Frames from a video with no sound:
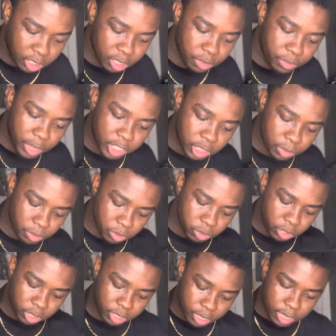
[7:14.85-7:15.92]
to your vegetables,
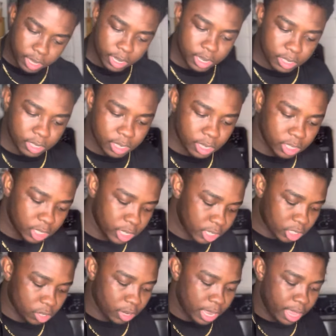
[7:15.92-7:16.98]
and it's going to
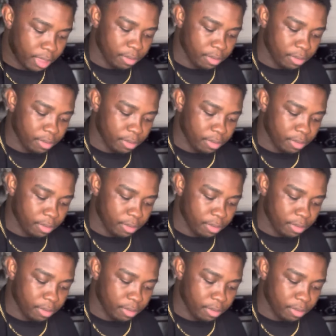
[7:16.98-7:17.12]
change your life.